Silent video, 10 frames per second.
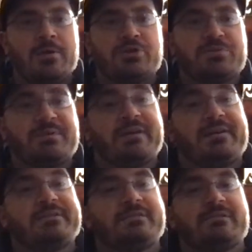Just
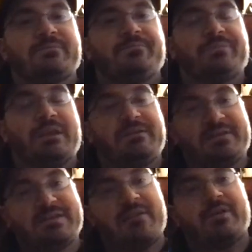because it
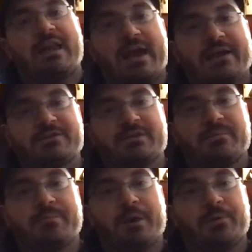does have that action
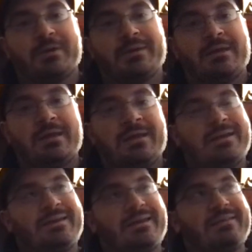component.
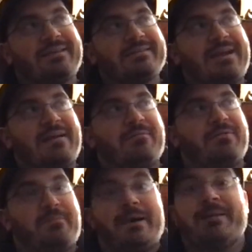It does have
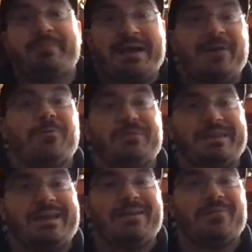the mech battle at
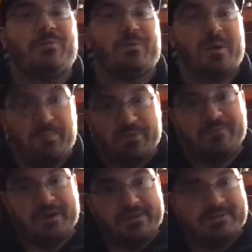the end where Ripley
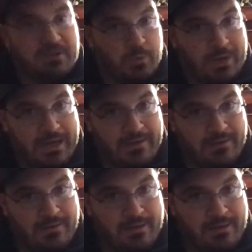fights the Queen.